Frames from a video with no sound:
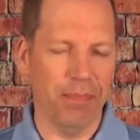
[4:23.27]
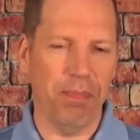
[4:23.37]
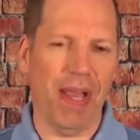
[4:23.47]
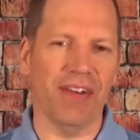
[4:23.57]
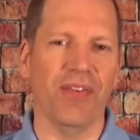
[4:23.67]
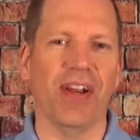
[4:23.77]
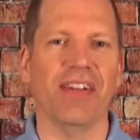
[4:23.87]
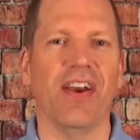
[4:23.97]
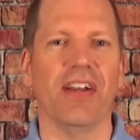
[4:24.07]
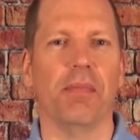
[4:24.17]
Back to what I
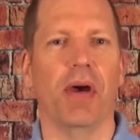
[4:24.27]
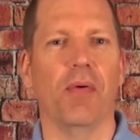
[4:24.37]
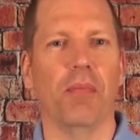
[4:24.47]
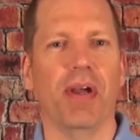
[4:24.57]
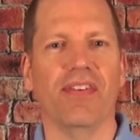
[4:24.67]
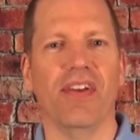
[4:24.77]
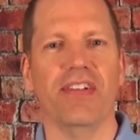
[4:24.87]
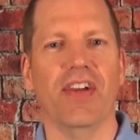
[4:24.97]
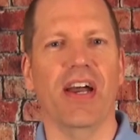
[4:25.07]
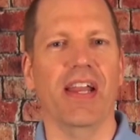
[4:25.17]
talked about with my son
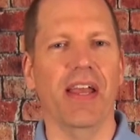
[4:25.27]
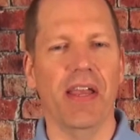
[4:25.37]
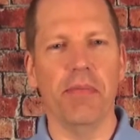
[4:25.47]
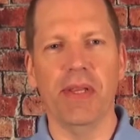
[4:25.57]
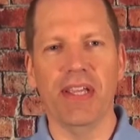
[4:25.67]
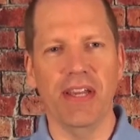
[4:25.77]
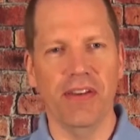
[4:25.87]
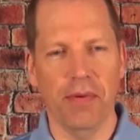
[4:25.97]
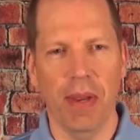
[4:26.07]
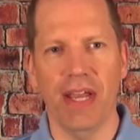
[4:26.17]
John. Can
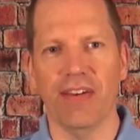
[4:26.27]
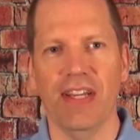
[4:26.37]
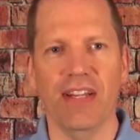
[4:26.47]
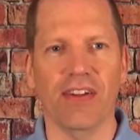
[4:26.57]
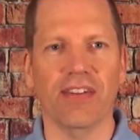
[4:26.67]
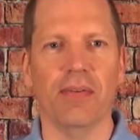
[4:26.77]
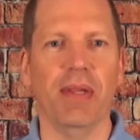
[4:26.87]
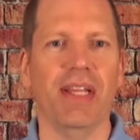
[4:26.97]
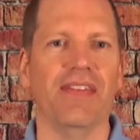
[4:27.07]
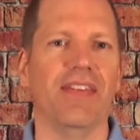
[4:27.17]
you imagine? He looks at
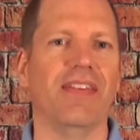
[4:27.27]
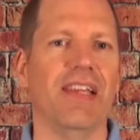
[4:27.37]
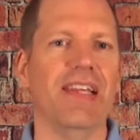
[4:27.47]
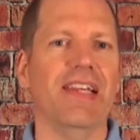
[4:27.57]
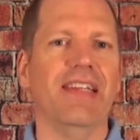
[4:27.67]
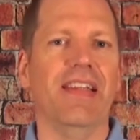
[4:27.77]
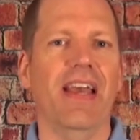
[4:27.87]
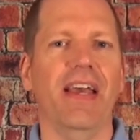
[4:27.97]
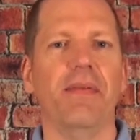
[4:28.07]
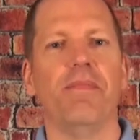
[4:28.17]
me and he says,
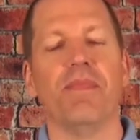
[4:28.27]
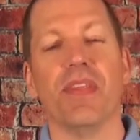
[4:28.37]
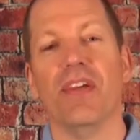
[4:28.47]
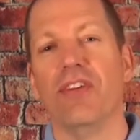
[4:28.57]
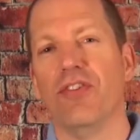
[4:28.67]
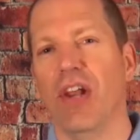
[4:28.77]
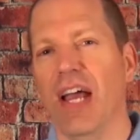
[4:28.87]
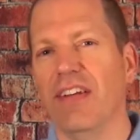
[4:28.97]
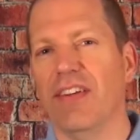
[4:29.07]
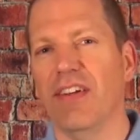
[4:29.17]
Dad, should I
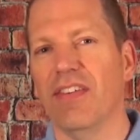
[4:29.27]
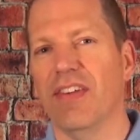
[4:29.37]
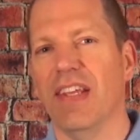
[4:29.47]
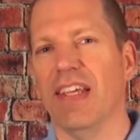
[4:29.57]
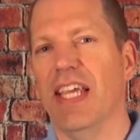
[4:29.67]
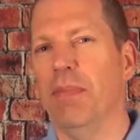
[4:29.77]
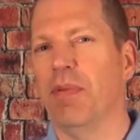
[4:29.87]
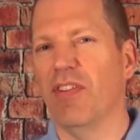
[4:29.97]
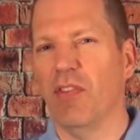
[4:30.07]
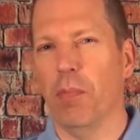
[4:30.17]
just keep
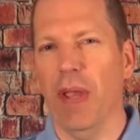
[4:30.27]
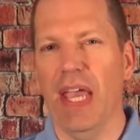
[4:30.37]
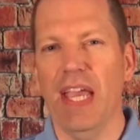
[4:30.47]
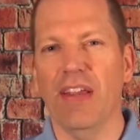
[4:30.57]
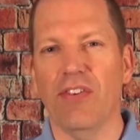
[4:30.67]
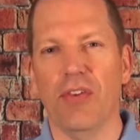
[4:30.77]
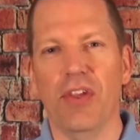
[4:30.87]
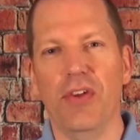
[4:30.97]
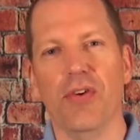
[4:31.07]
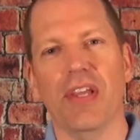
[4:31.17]
disobeying so that
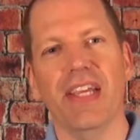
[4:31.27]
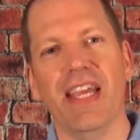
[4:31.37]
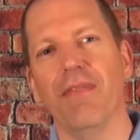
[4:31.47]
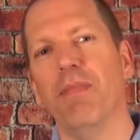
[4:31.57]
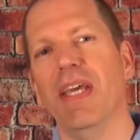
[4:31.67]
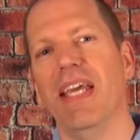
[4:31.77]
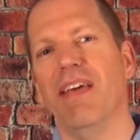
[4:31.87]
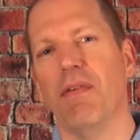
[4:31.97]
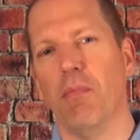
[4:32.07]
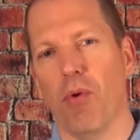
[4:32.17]
you can give me
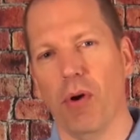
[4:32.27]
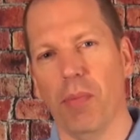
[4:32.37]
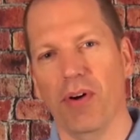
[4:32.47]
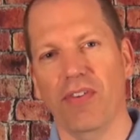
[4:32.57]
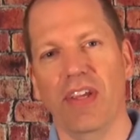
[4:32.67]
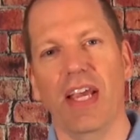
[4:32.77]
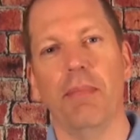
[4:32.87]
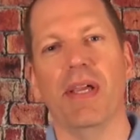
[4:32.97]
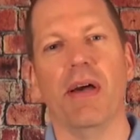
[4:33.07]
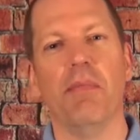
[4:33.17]
even more mercy and
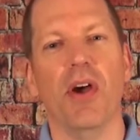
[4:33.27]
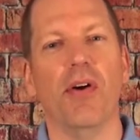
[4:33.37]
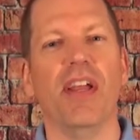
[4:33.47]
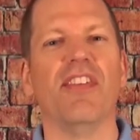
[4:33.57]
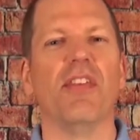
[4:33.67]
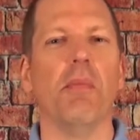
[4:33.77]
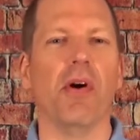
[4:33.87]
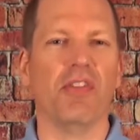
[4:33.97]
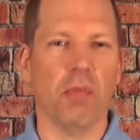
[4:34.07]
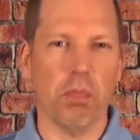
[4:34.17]
become known as the
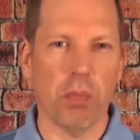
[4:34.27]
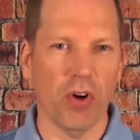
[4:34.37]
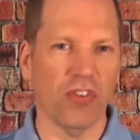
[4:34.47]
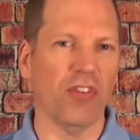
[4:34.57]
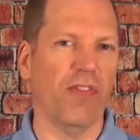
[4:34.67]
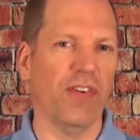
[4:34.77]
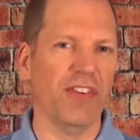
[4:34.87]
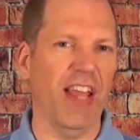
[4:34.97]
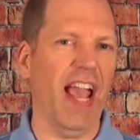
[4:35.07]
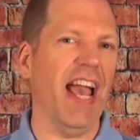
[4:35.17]
most merciful
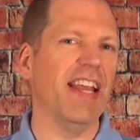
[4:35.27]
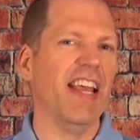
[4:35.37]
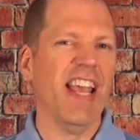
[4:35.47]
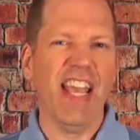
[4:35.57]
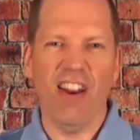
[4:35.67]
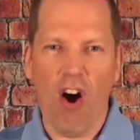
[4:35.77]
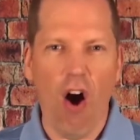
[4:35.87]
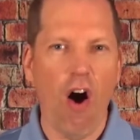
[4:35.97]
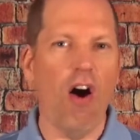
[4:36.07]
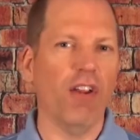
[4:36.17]
dad in
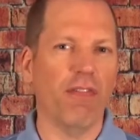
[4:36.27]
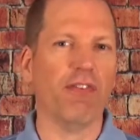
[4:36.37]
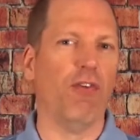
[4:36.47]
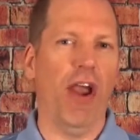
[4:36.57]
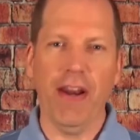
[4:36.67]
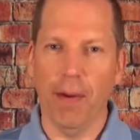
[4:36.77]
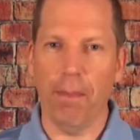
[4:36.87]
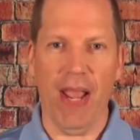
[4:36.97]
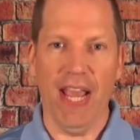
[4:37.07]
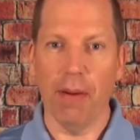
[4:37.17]
all of greater
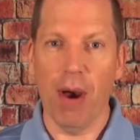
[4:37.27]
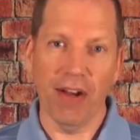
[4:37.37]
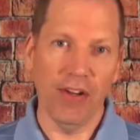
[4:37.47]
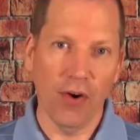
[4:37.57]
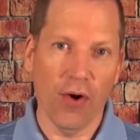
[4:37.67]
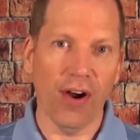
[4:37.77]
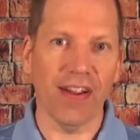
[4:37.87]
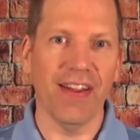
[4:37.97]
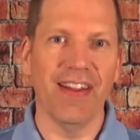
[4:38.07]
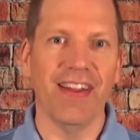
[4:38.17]
Panama, New York?